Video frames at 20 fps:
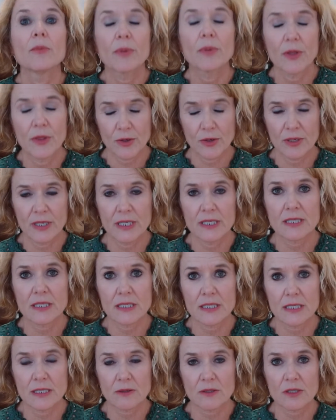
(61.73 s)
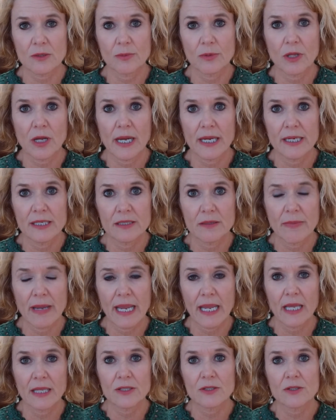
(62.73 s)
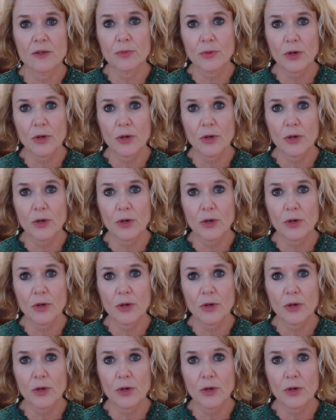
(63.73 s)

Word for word: but there is still supply and demand. So